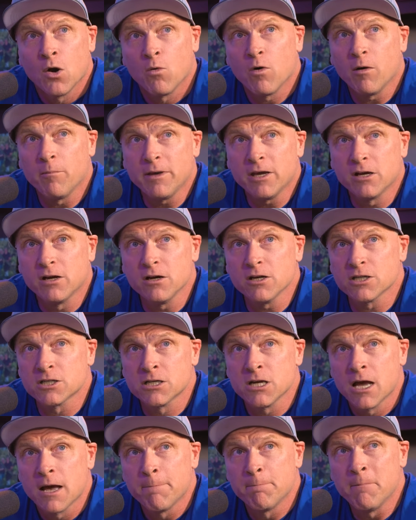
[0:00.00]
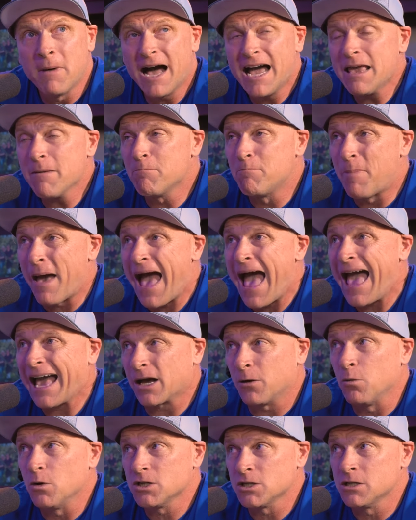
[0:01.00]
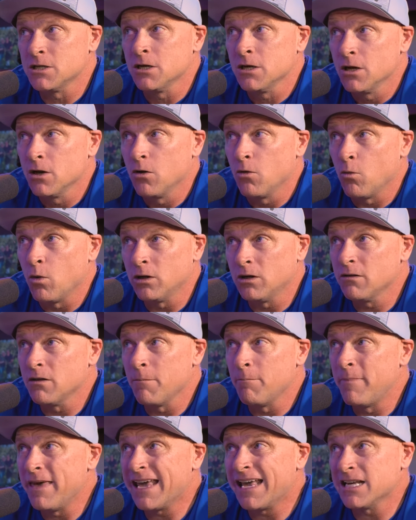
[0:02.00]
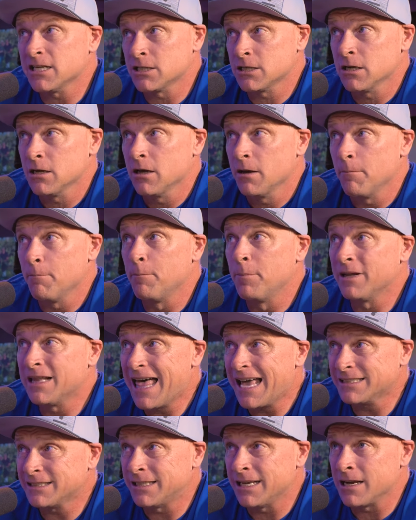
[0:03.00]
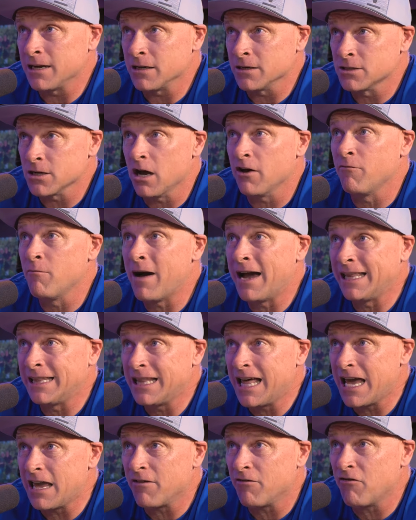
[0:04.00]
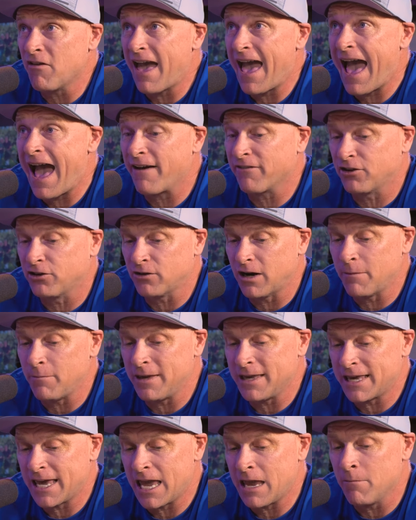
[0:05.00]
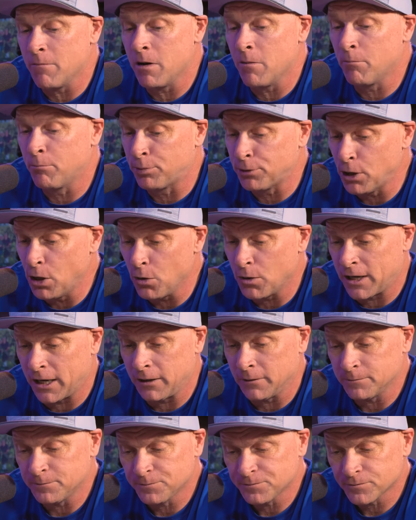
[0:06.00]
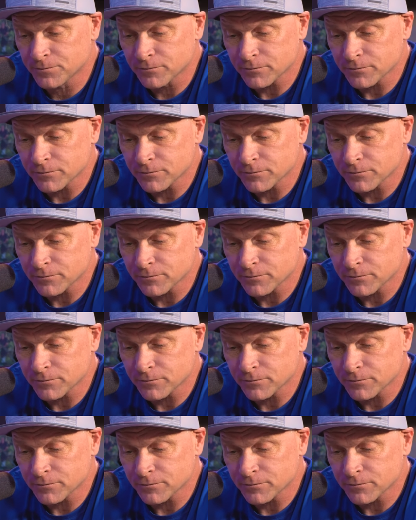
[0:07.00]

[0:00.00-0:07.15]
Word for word: well, because my back was one of the biggest blessings of my life after I became broken.